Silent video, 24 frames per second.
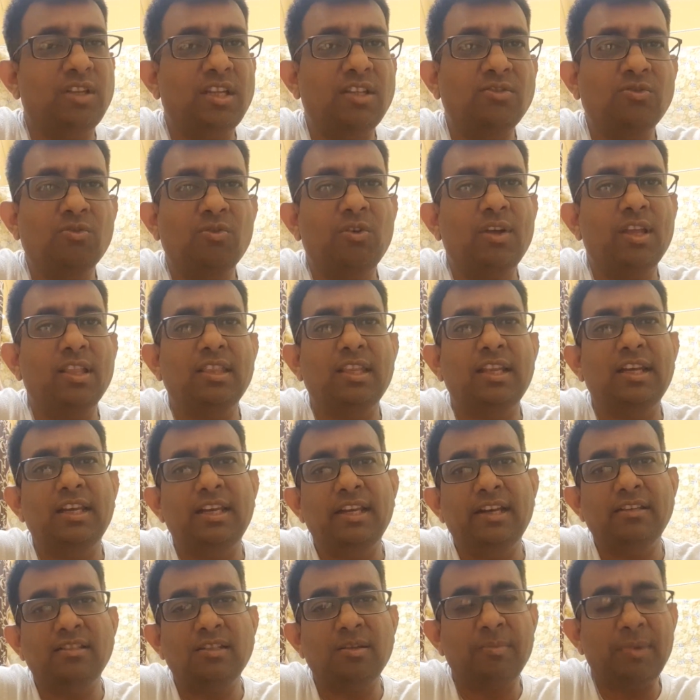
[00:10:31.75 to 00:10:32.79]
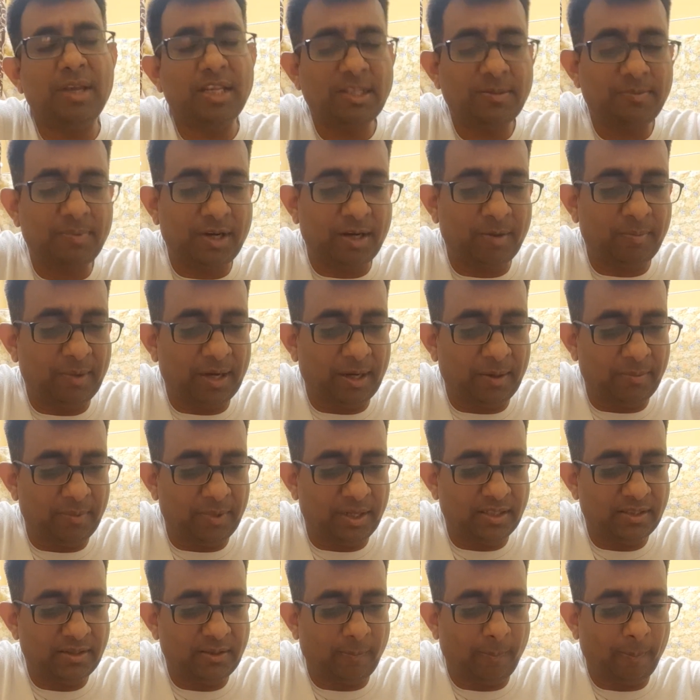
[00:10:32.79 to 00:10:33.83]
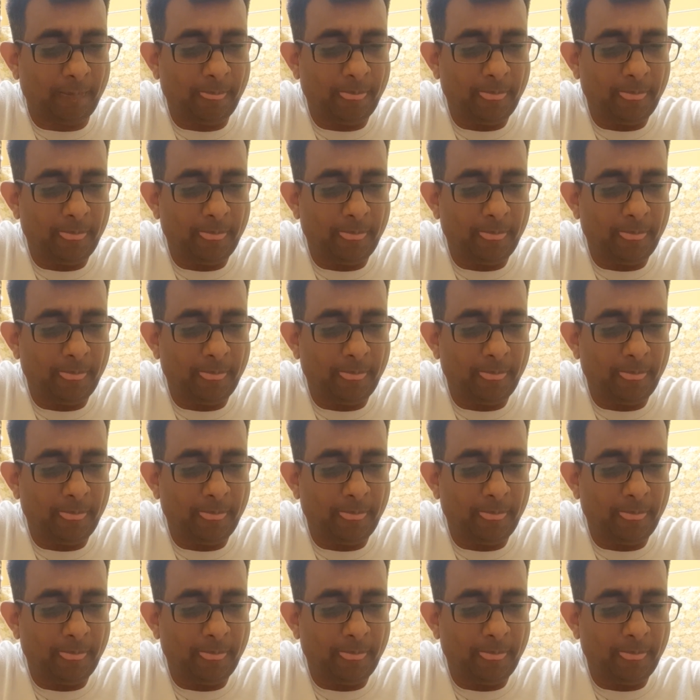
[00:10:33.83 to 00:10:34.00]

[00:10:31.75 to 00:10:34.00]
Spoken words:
So they did some experiment based.